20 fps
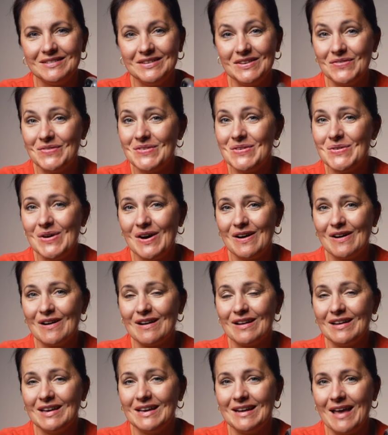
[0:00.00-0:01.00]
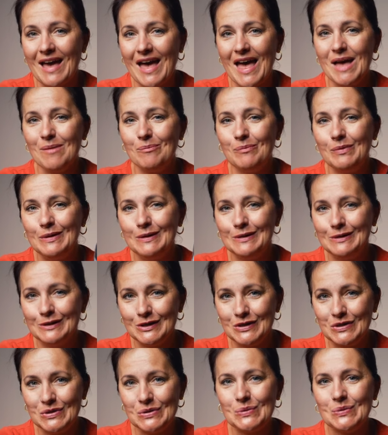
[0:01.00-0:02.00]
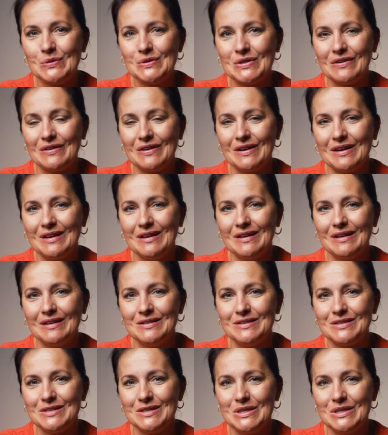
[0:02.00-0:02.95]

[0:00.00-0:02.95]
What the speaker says: If you are an Apple user and